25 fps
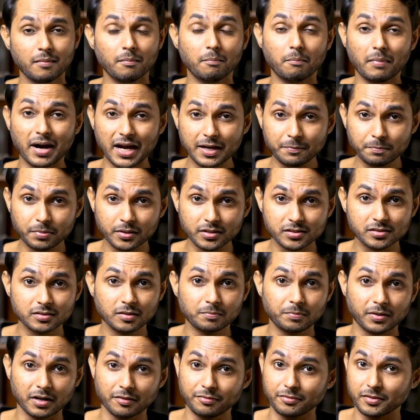my
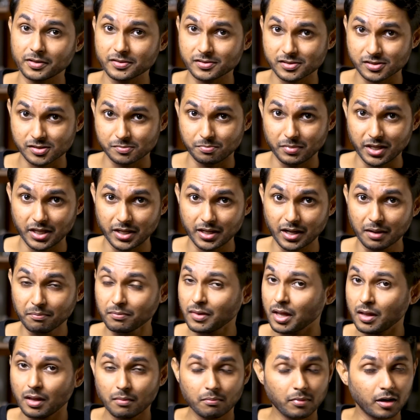personal preference is Medium,
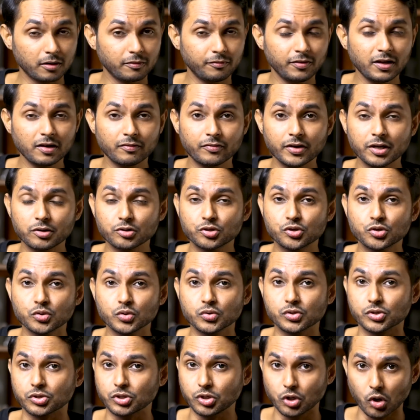but feel free to
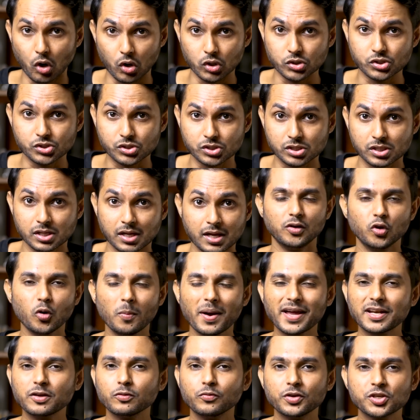choose yours. No
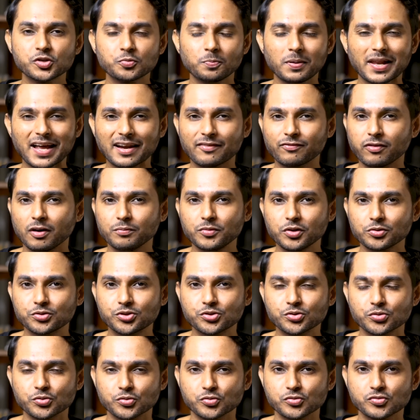matter which platform you
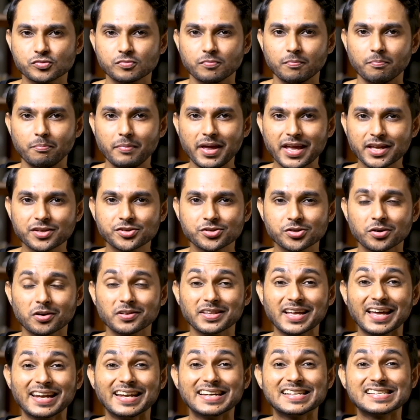choose, make sure
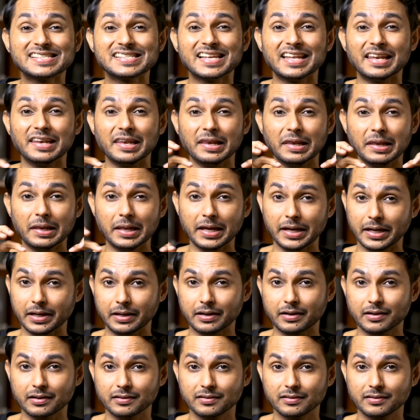that it's a link.